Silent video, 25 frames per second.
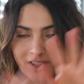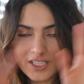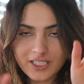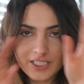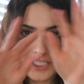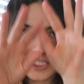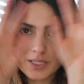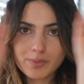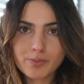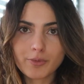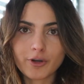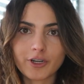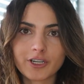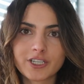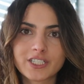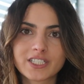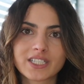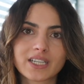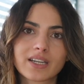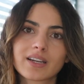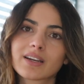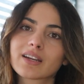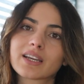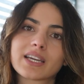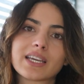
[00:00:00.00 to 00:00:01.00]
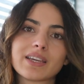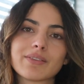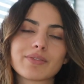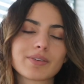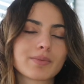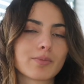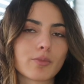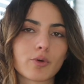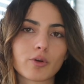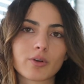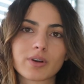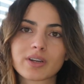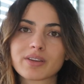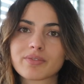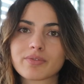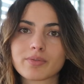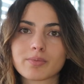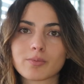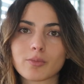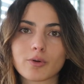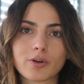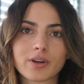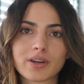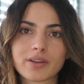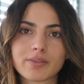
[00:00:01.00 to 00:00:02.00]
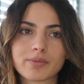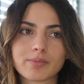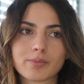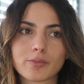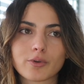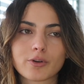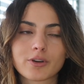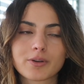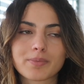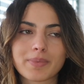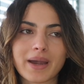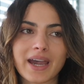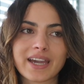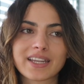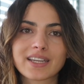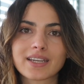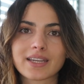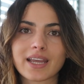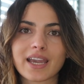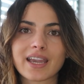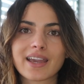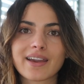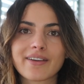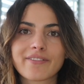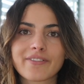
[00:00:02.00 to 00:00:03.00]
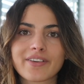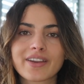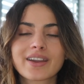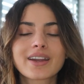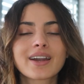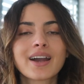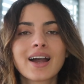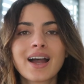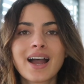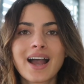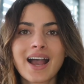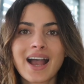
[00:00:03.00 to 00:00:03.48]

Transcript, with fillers: the merchant even more by the day, I think